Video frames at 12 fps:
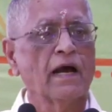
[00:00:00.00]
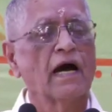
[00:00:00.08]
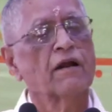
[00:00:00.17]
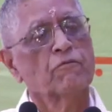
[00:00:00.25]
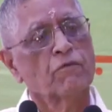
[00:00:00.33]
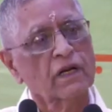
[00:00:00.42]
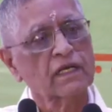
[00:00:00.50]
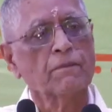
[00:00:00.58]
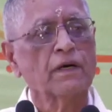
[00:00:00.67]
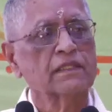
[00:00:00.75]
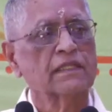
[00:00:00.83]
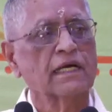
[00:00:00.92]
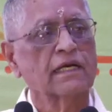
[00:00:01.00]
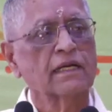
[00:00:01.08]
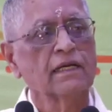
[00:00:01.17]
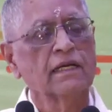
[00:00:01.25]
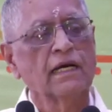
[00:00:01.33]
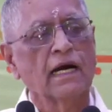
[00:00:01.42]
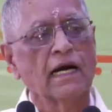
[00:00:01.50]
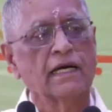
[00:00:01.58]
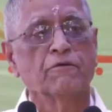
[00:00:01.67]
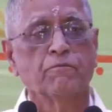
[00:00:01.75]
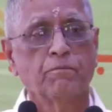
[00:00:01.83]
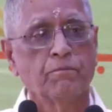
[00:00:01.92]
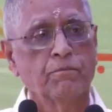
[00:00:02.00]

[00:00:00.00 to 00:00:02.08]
and work upon that, and if